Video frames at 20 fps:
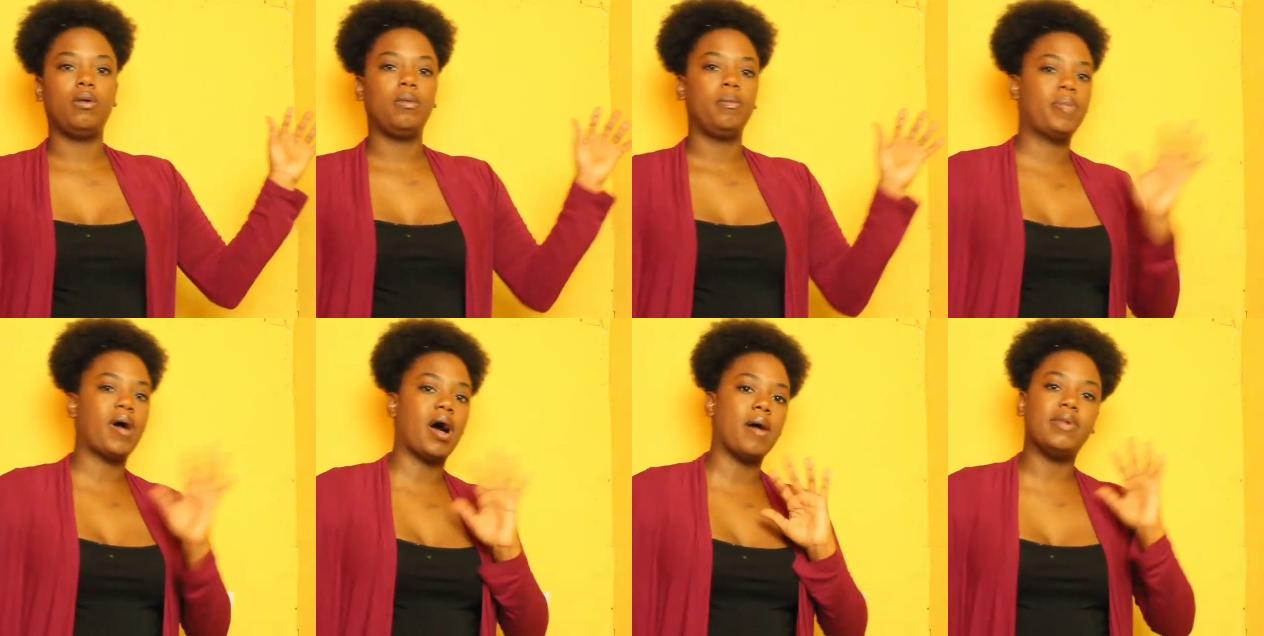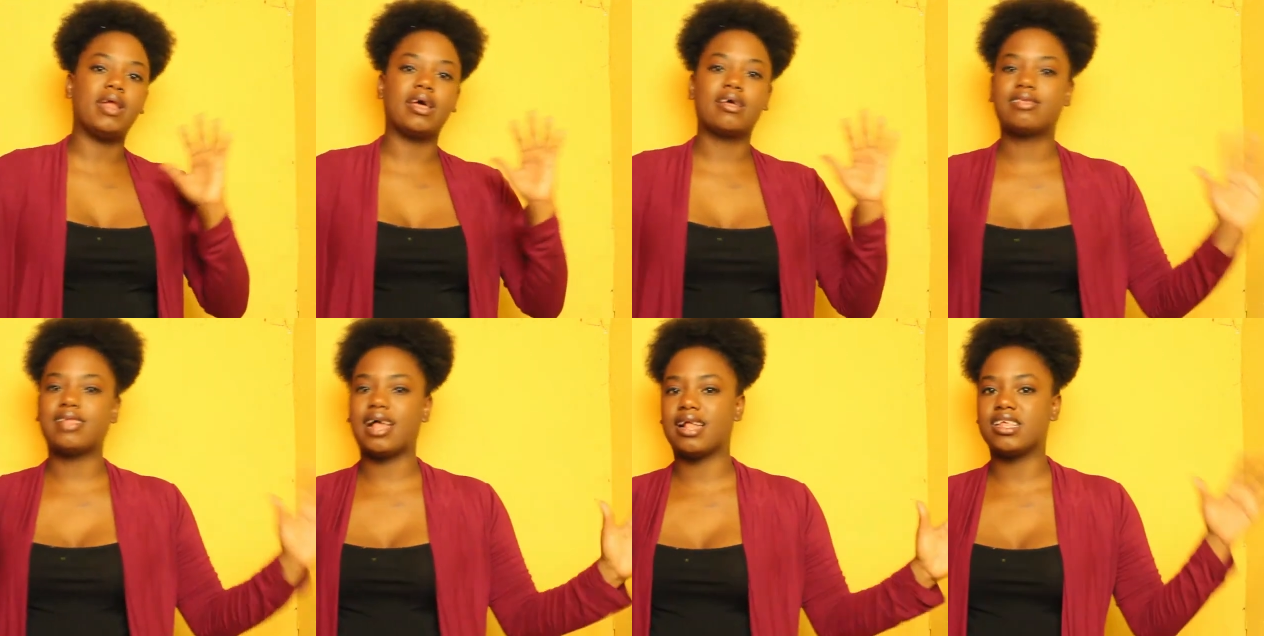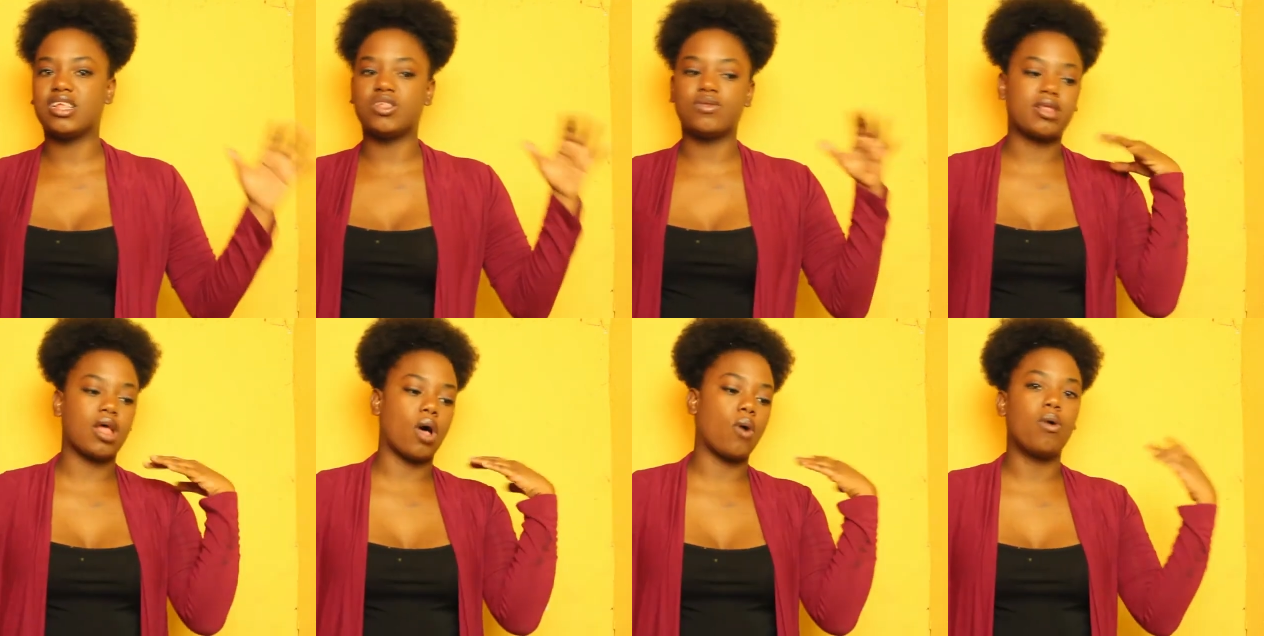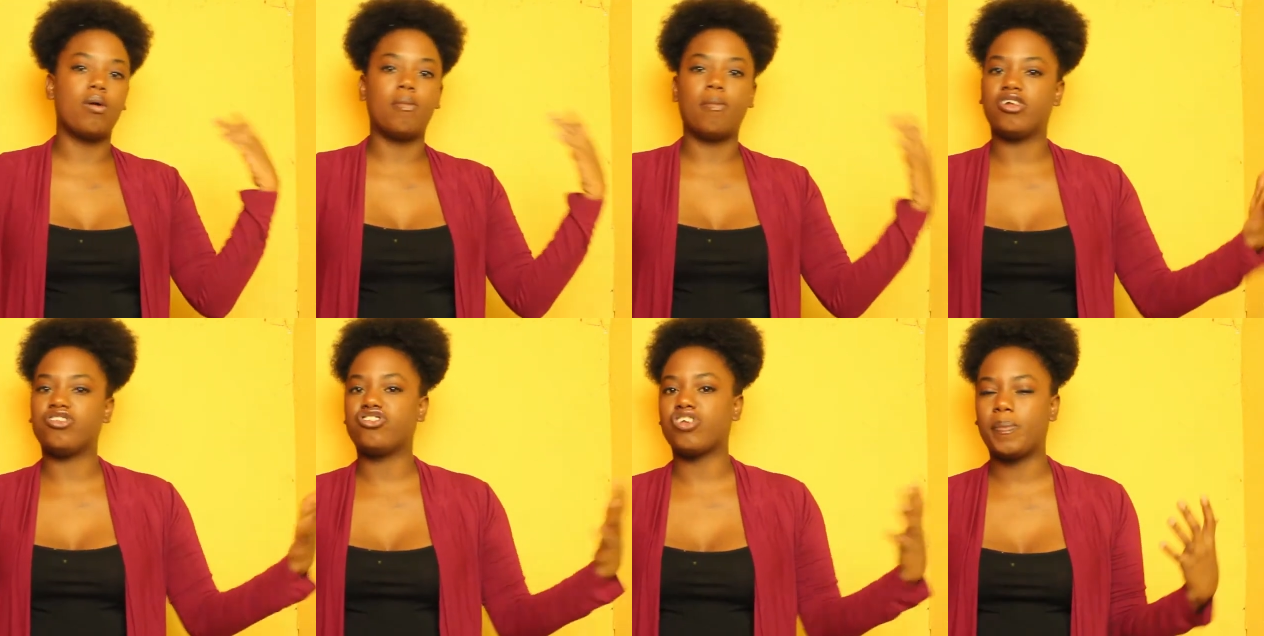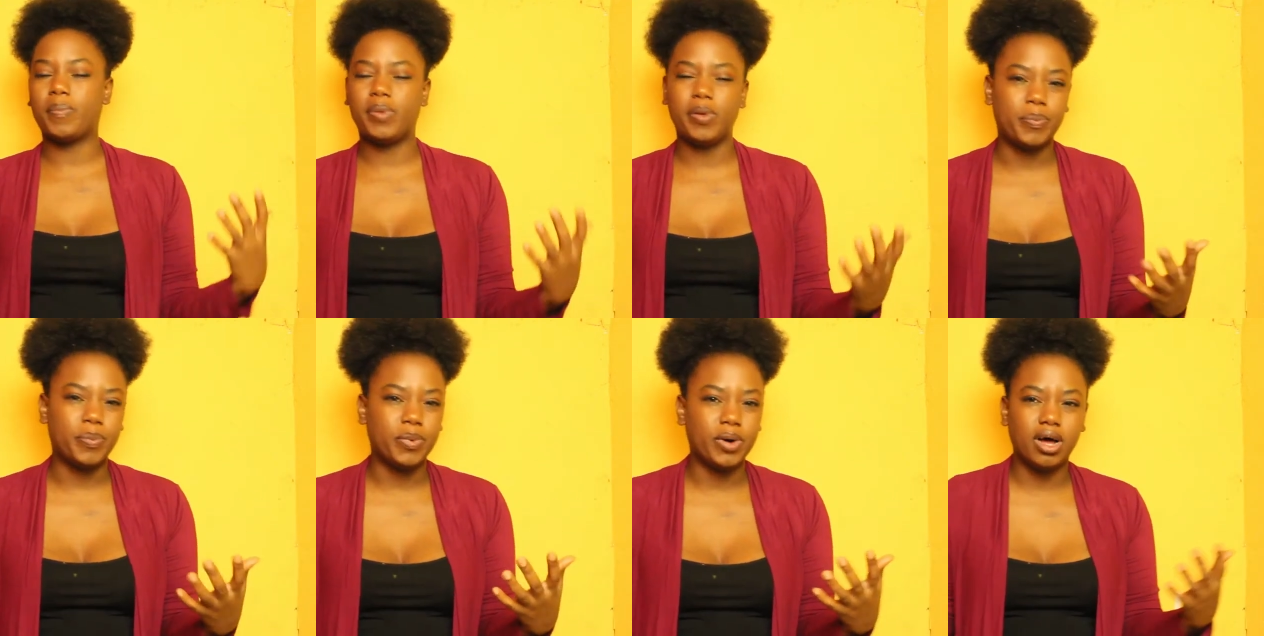public settings with a whole bunch of
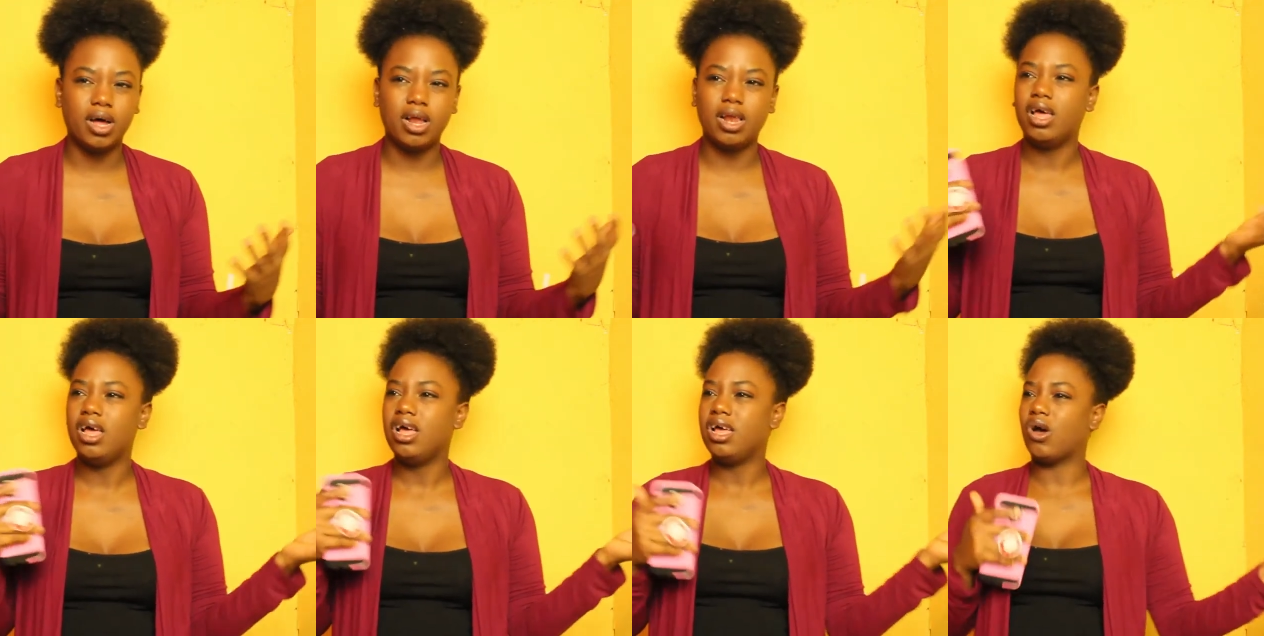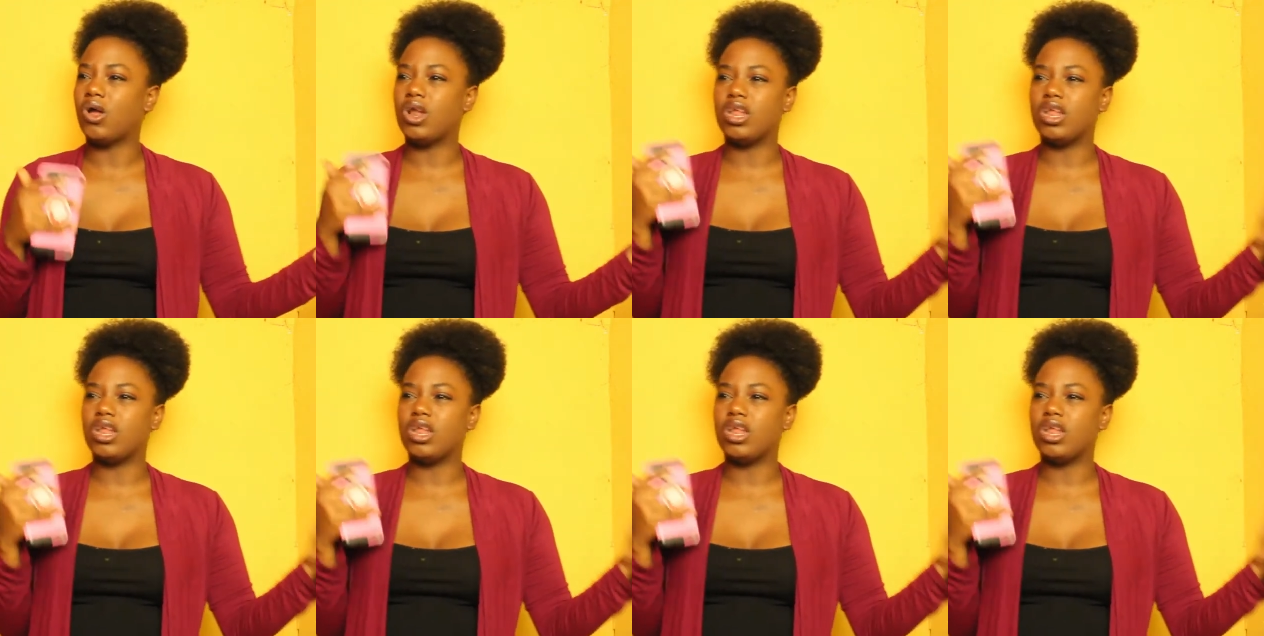people, you know,